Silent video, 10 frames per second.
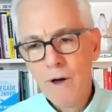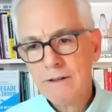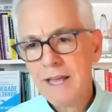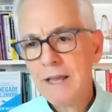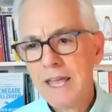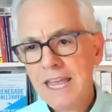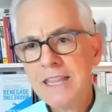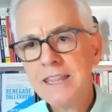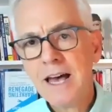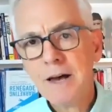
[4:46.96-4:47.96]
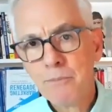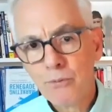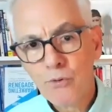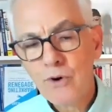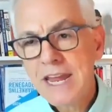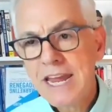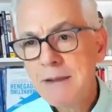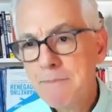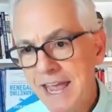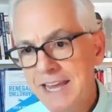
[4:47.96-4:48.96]
Well, in the
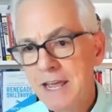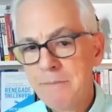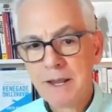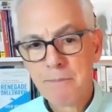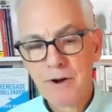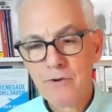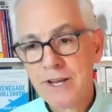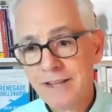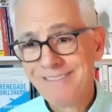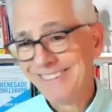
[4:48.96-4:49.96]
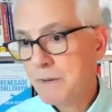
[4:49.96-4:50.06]
pre-pandemic period,